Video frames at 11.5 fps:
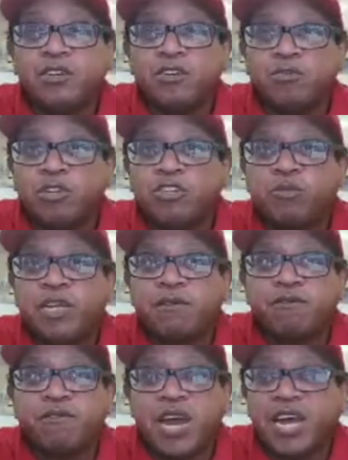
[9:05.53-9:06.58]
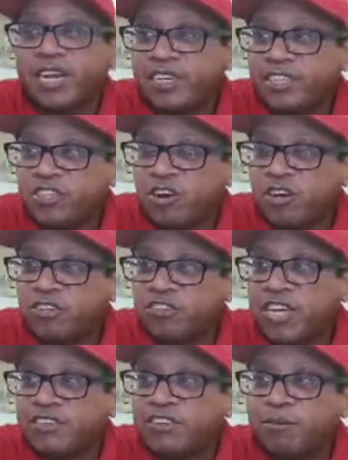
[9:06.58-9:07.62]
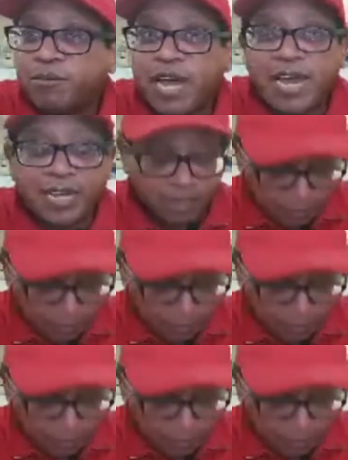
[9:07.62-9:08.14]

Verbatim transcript: which we emphatically charge as anti-black.